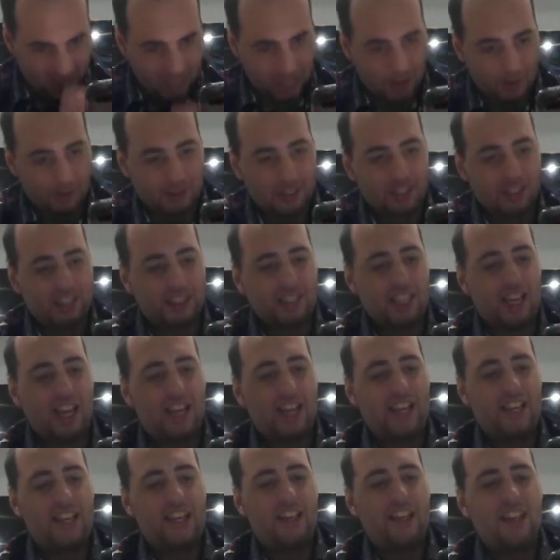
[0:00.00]
I'm going to
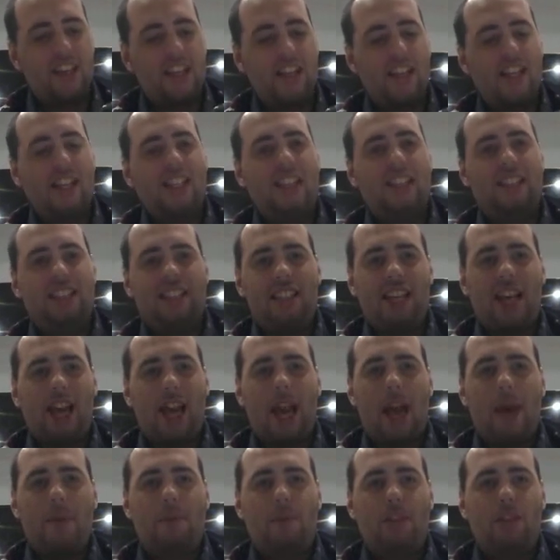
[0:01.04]
say,
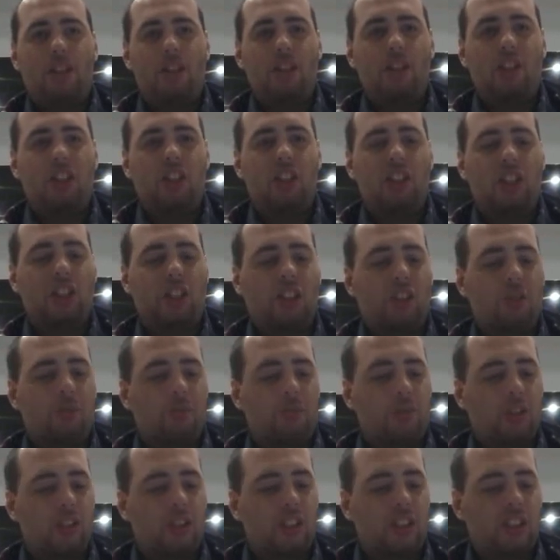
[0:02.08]
yeah, because
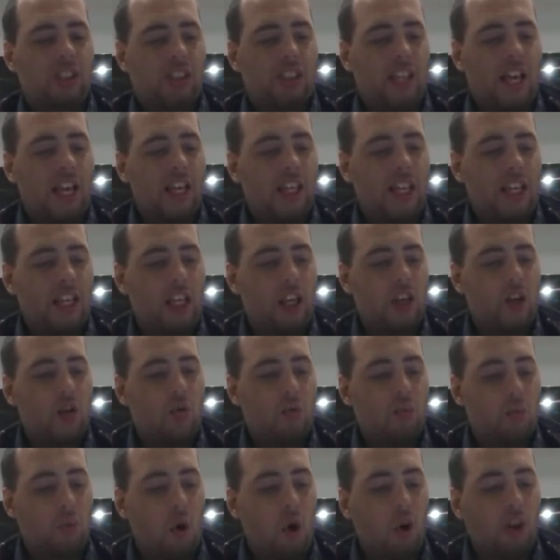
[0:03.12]
saying that
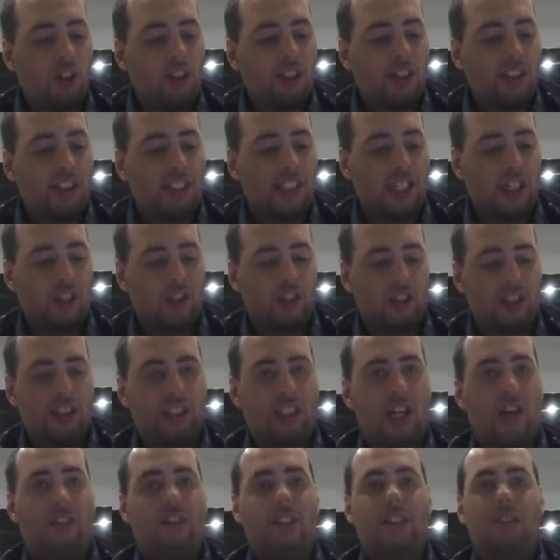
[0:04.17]
you want to kill
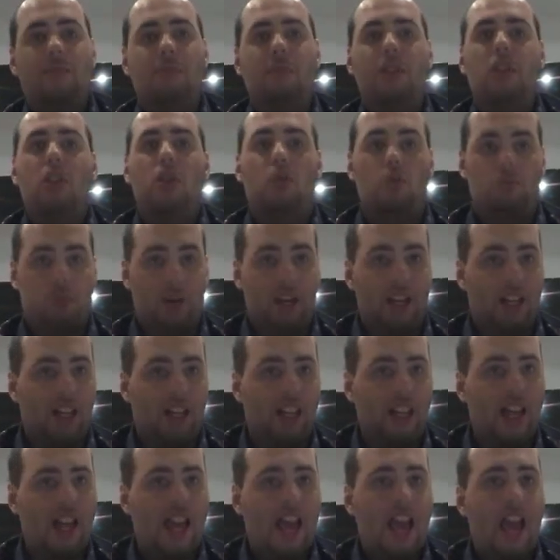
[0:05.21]
yourself doesn't mean you
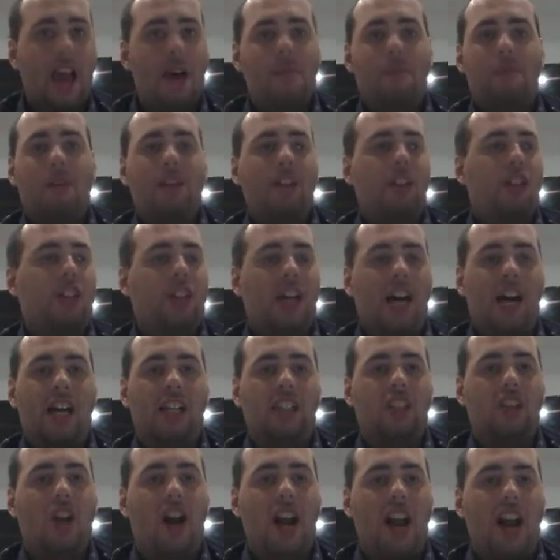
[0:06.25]
will. Plus, you
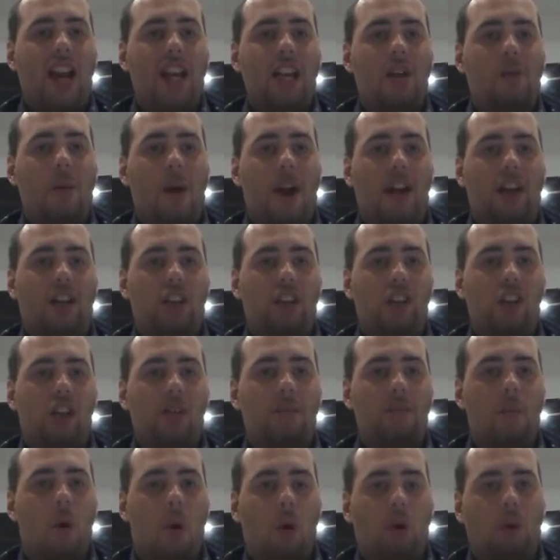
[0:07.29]
can't die anyway, because you're
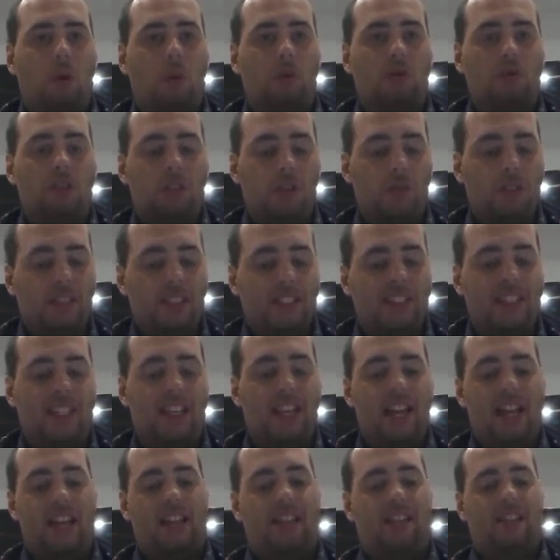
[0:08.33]
immortal. So I'm going to say
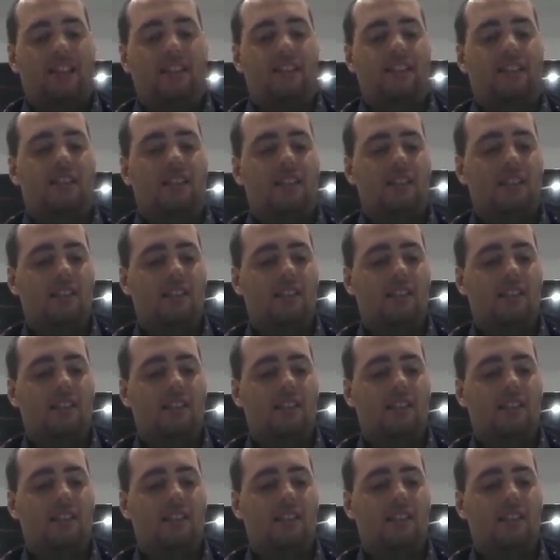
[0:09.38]
yes.